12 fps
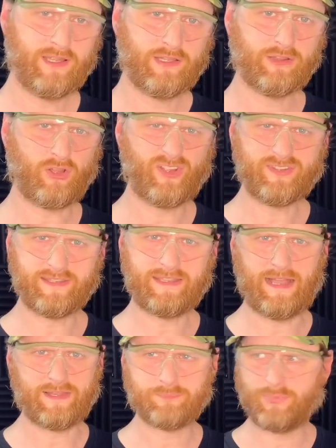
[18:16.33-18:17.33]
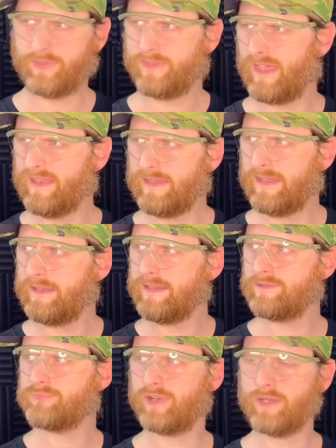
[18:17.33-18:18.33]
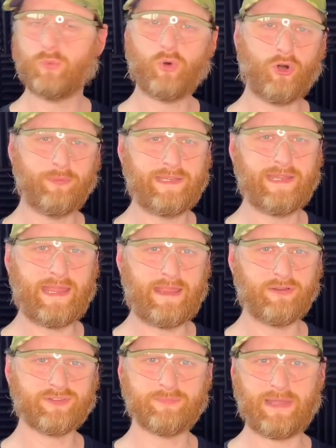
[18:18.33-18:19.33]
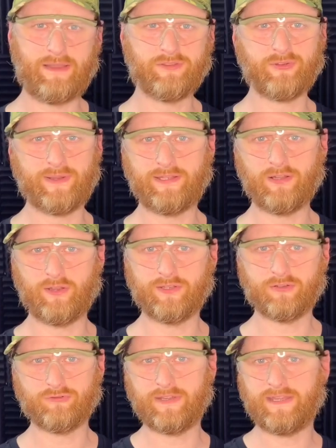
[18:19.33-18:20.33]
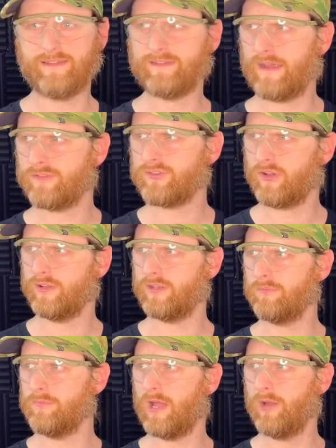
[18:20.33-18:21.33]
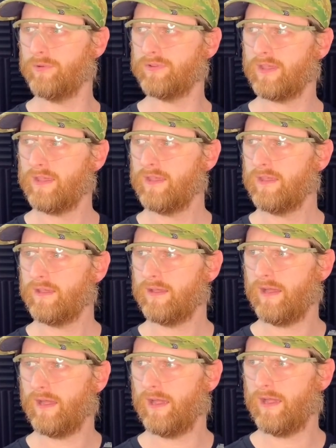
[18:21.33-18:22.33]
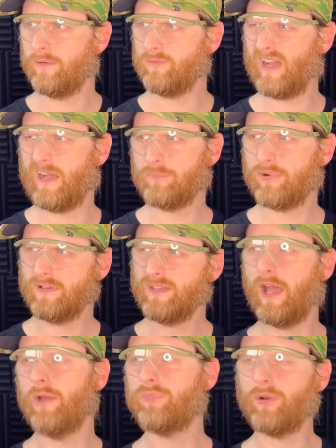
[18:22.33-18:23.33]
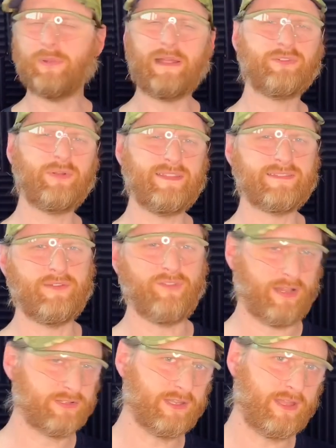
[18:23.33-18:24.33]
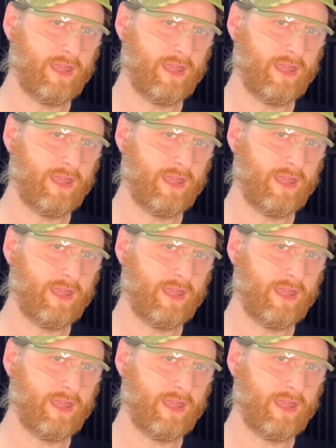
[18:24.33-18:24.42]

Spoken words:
lighter gas, but then it is pretty warm in here. It's about 29 degrees outside at the moment. Well, but no, probably about 27 actually,